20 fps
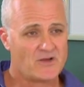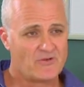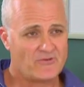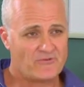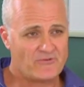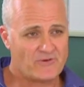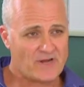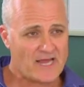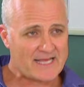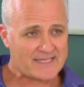
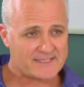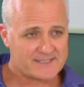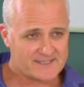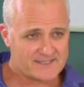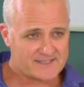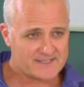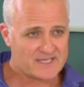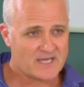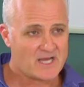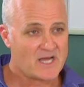
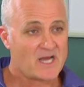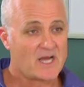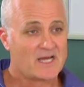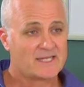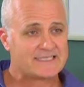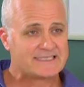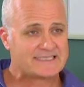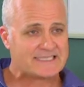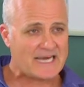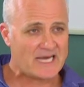flats,
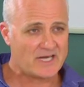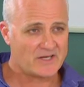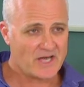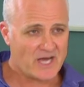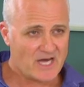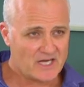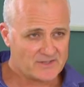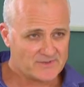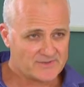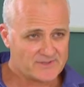
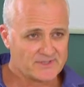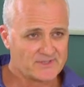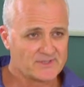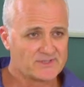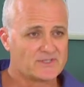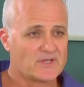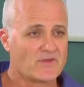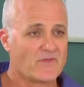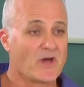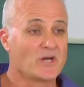townhouses.